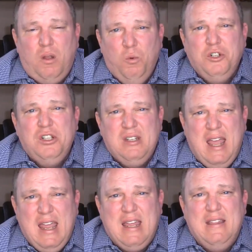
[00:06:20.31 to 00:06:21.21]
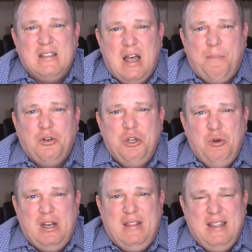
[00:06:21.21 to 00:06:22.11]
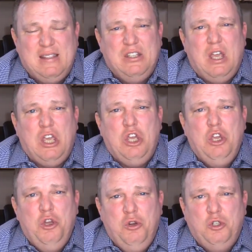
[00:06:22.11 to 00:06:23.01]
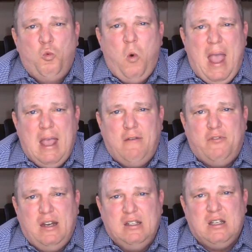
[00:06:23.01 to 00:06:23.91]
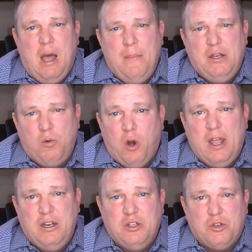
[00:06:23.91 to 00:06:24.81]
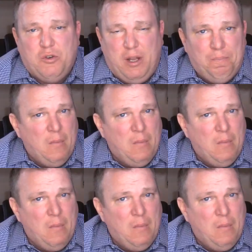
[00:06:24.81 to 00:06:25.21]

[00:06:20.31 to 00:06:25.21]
We're just taking this opportunity. This is a huge wave that has come into our industry,